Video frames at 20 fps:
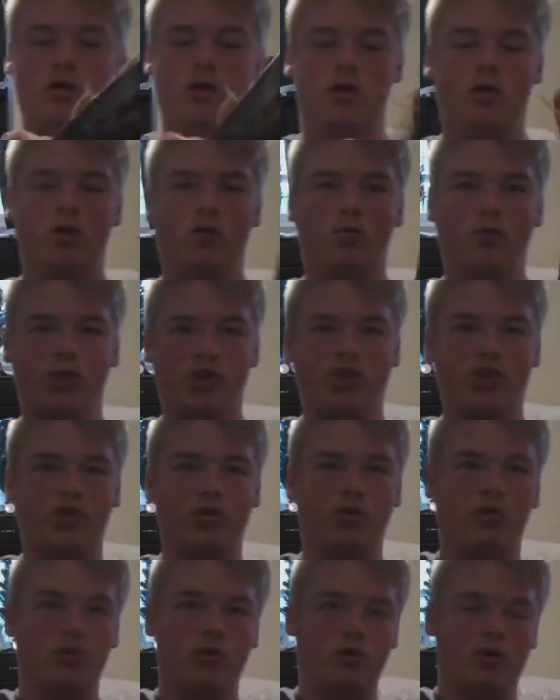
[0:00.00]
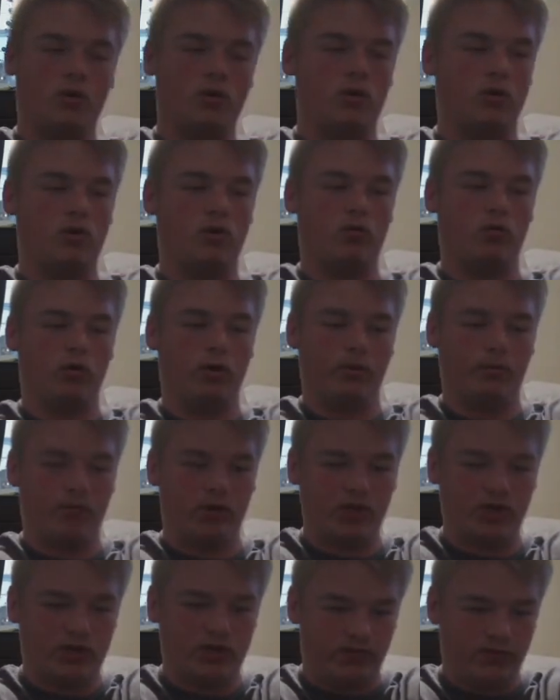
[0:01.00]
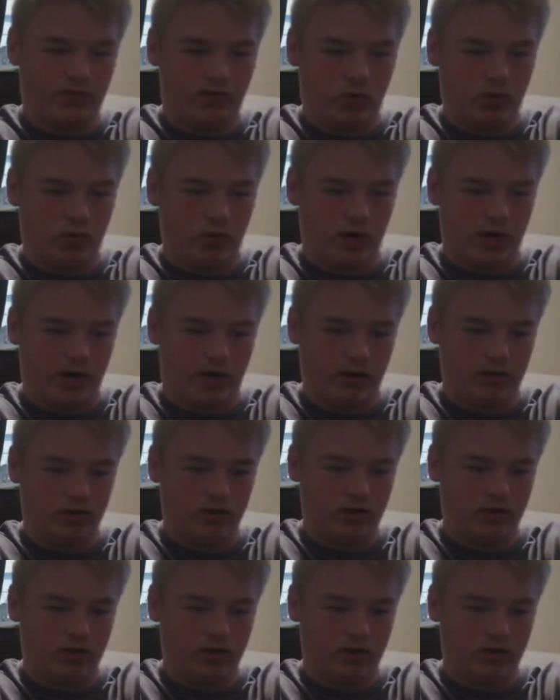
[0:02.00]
Once you rip these 4 out.